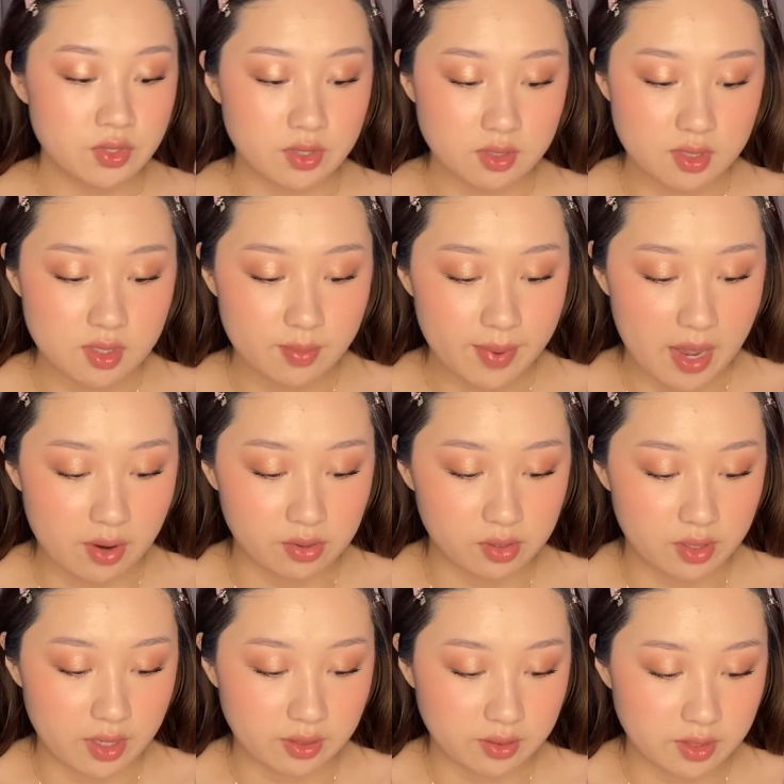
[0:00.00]
So this is a
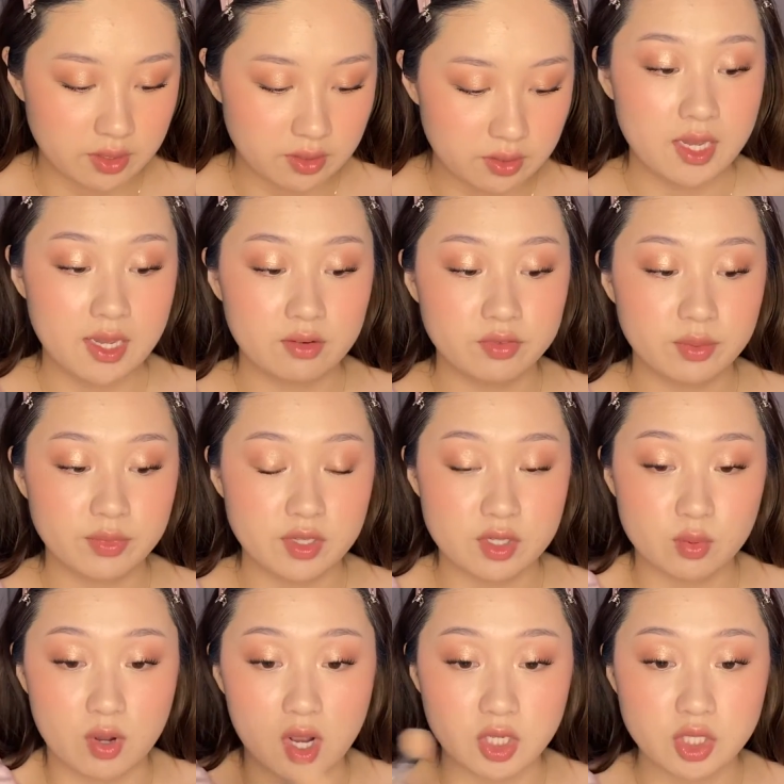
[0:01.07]
powder highlighter, and from the
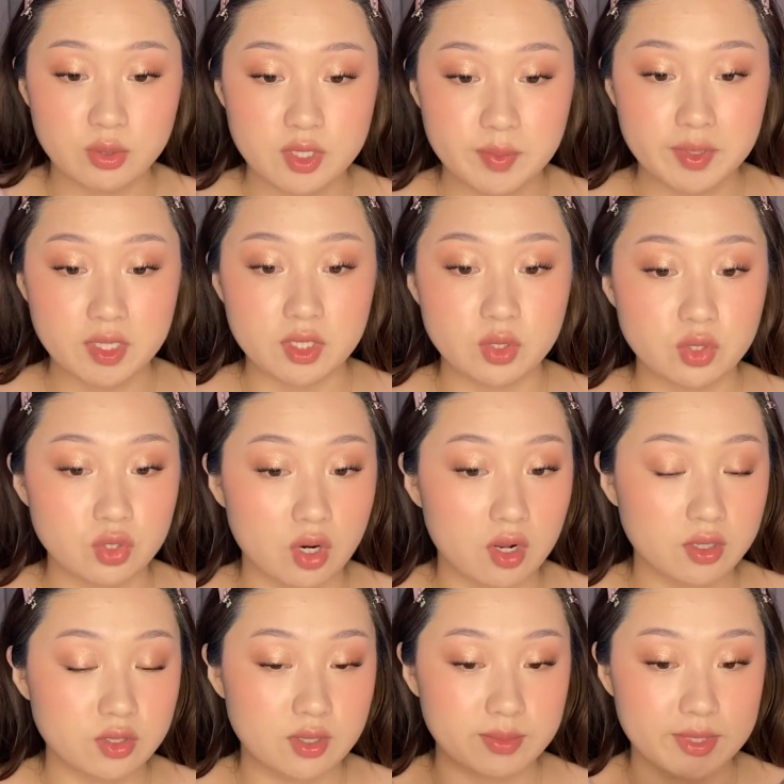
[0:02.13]
swatch, it was pretty
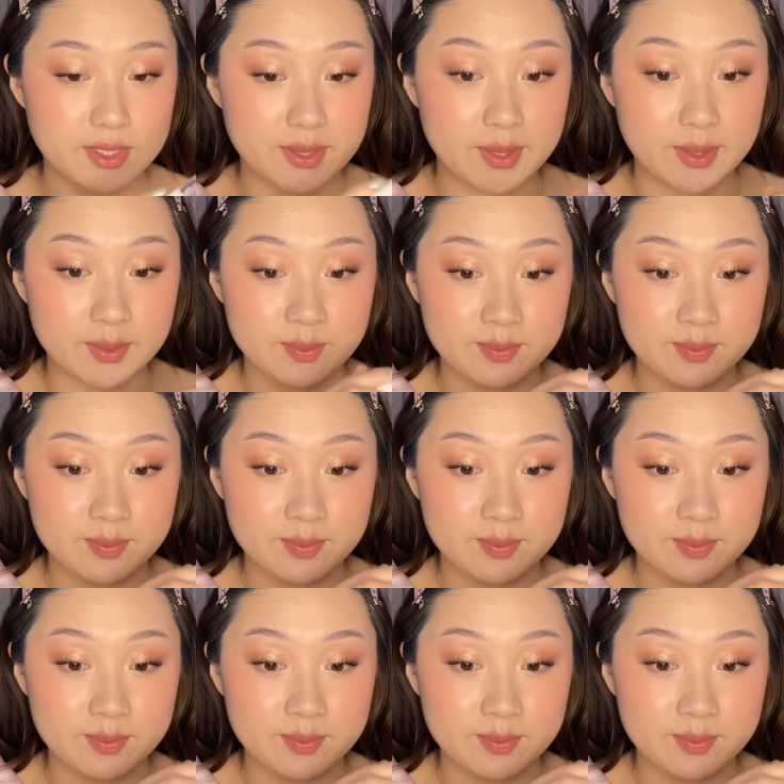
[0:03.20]
strong. So I'm just gonna...